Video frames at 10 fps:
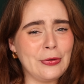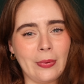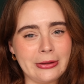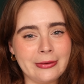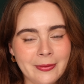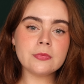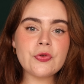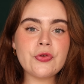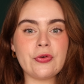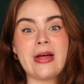Who wouldn't?
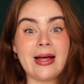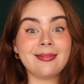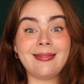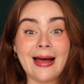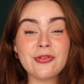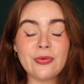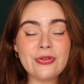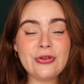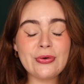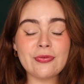So if that aligns
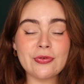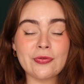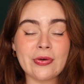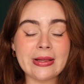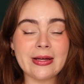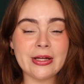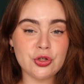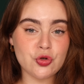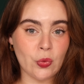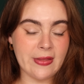with you, if you really
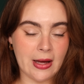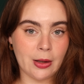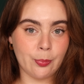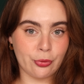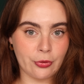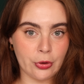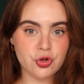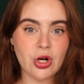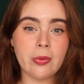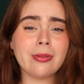enjoy that
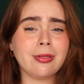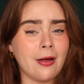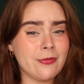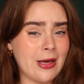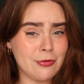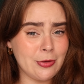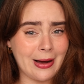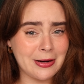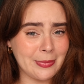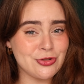approach, I would love to have you
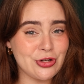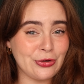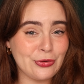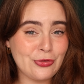back on my channel.